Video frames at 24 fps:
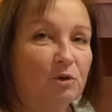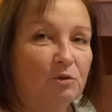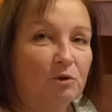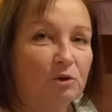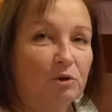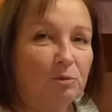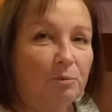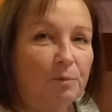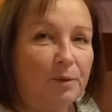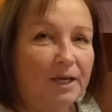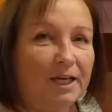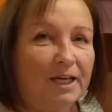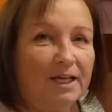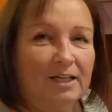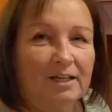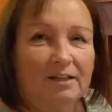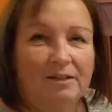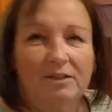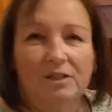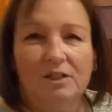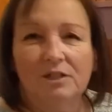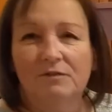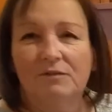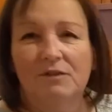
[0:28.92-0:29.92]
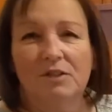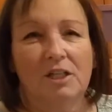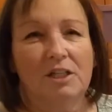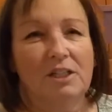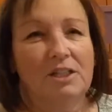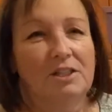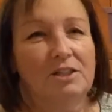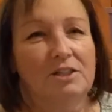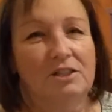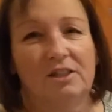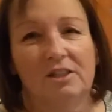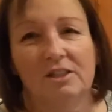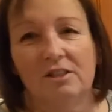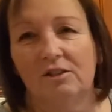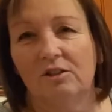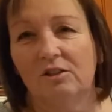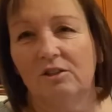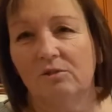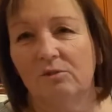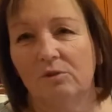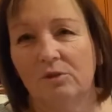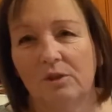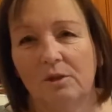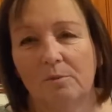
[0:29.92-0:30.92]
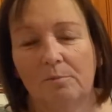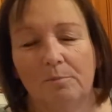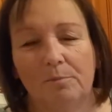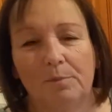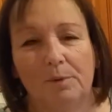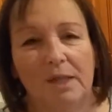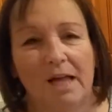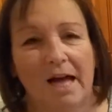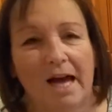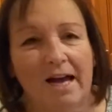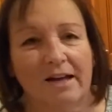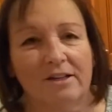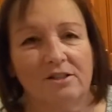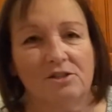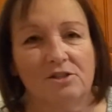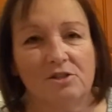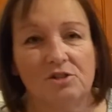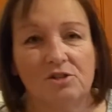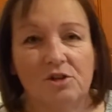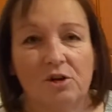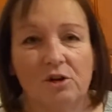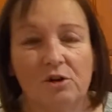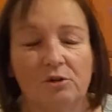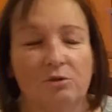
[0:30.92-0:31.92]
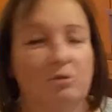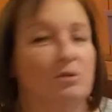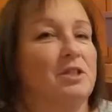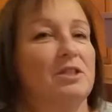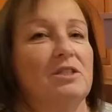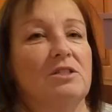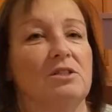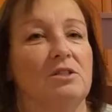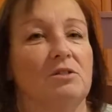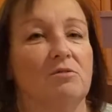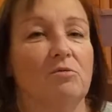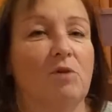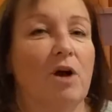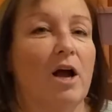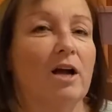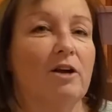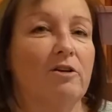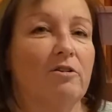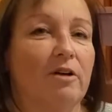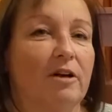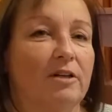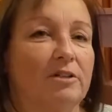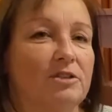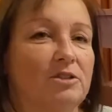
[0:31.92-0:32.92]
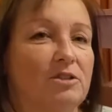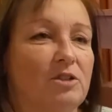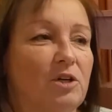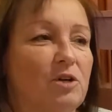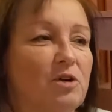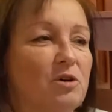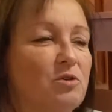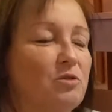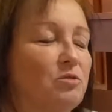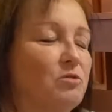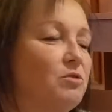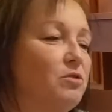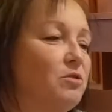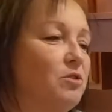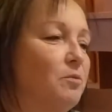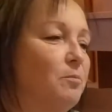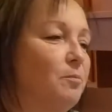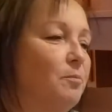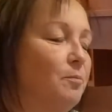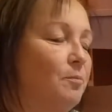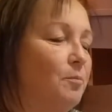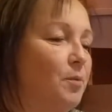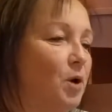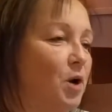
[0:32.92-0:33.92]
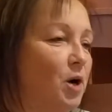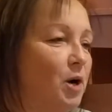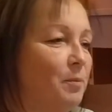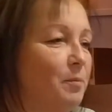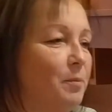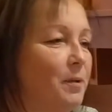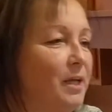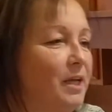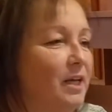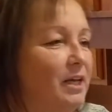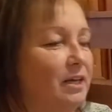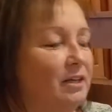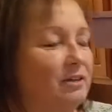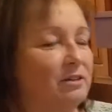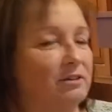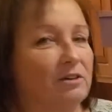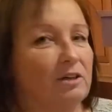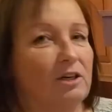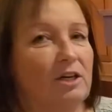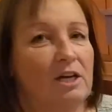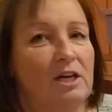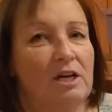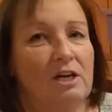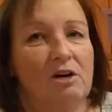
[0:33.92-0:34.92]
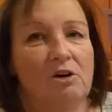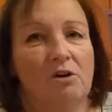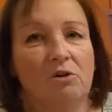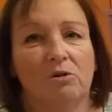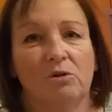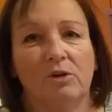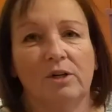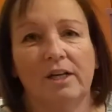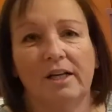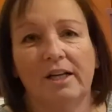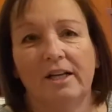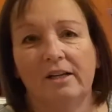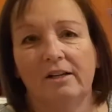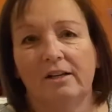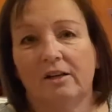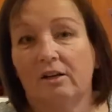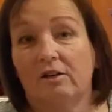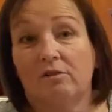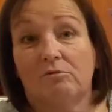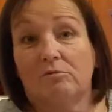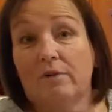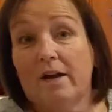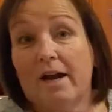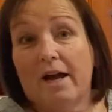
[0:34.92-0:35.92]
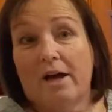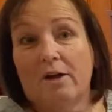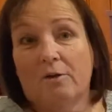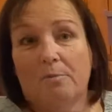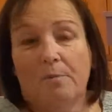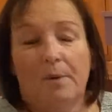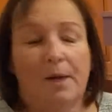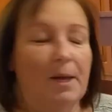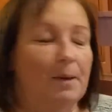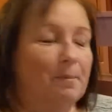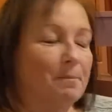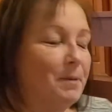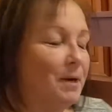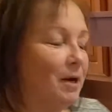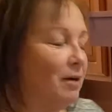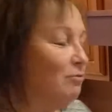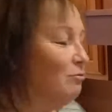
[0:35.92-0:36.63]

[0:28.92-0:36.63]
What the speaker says: grill pan. I could have done it on the black stone, that's the rock crock stone, or on the bar pan, or on our round pan. But I